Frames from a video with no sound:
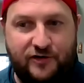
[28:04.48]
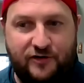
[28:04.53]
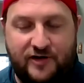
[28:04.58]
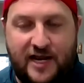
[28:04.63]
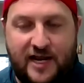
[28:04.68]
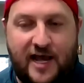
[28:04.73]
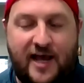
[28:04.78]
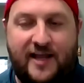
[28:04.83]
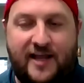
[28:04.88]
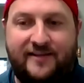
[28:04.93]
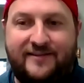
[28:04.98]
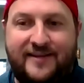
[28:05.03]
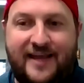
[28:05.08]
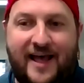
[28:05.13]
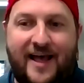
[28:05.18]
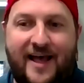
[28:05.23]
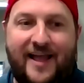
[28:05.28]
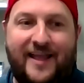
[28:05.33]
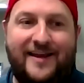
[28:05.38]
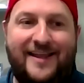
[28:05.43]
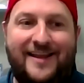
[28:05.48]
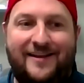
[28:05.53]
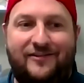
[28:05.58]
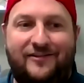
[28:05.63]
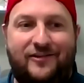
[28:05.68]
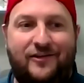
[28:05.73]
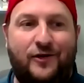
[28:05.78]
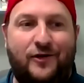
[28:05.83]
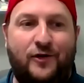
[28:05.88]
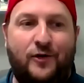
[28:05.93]
you're not tied
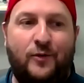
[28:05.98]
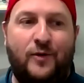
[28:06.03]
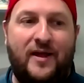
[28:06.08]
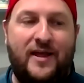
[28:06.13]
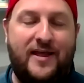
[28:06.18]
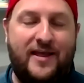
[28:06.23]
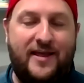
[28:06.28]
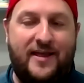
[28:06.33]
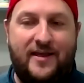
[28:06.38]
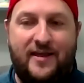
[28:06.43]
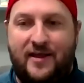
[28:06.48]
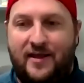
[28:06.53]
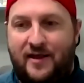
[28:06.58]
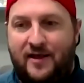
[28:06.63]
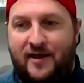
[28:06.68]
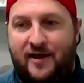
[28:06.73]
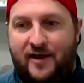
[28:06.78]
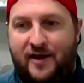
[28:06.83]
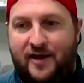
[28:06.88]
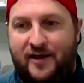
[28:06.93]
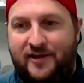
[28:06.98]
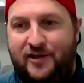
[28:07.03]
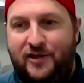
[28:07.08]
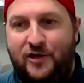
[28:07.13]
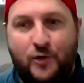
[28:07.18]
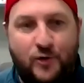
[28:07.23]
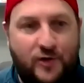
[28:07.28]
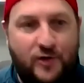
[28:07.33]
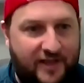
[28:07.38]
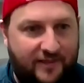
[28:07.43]
into a
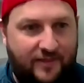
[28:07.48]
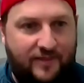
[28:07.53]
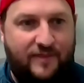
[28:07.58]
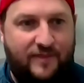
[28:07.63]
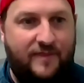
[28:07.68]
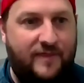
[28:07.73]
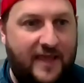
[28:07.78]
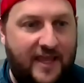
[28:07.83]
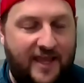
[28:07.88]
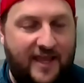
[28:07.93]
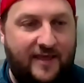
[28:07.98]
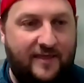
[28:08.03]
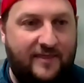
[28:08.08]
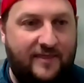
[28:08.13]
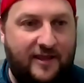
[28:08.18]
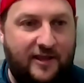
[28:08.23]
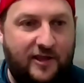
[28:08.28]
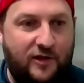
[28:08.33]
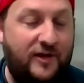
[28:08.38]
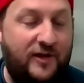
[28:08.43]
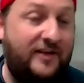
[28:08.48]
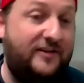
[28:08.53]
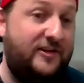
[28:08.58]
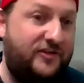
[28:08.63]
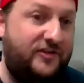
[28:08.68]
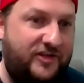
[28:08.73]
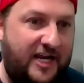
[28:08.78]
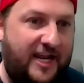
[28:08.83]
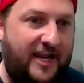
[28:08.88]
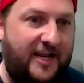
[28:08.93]
unit thing that you need to
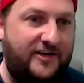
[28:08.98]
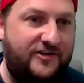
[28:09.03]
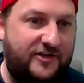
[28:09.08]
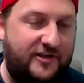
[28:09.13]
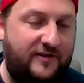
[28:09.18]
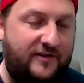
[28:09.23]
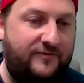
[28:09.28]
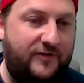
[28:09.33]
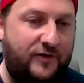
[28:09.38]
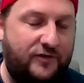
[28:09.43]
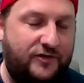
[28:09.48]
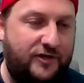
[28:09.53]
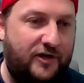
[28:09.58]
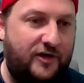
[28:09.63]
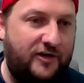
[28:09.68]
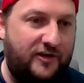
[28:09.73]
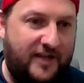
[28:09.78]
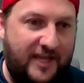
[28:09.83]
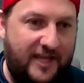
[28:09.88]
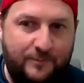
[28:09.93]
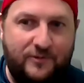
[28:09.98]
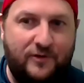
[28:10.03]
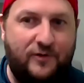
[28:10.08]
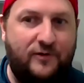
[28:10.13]
change in the future. Keep